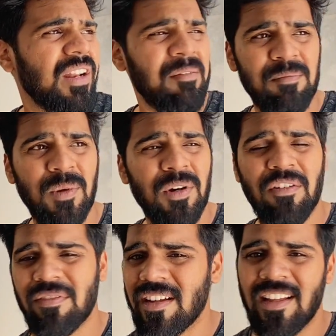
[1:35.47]
I'm bored
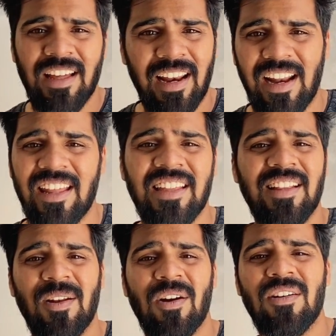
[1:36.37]
of running in the
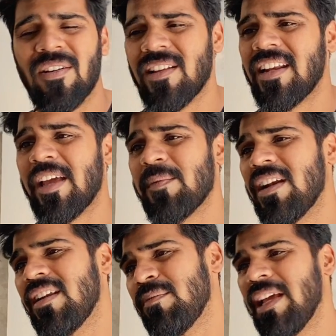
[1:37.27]
lawn all the time
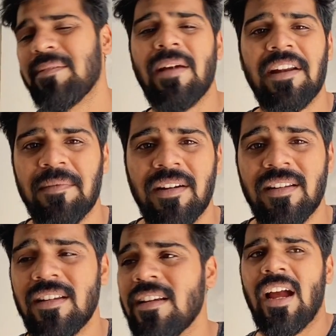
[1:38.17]
and playing badminton.